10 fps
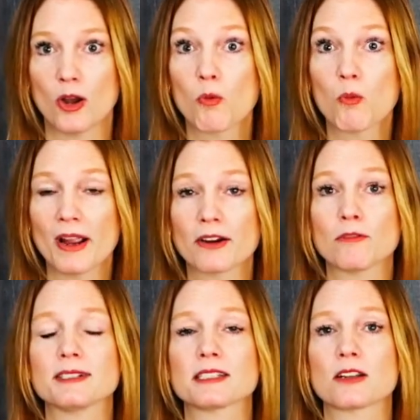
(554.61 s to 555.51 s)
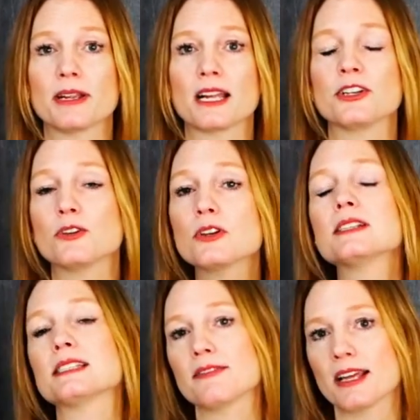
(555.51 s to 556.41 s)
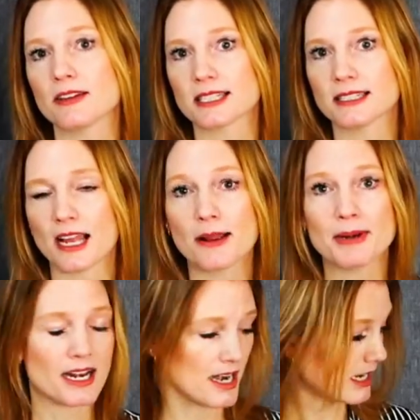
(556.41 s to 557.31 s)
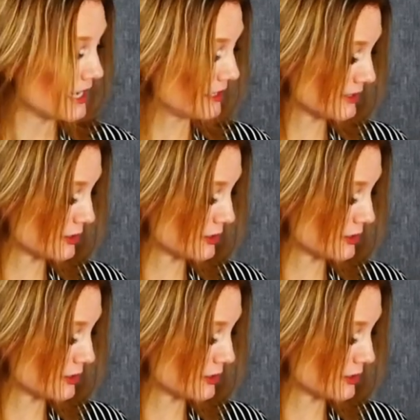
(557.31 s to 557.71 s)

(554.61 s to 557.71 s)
aware of what's going on, you could save thousands. I'm not knocking the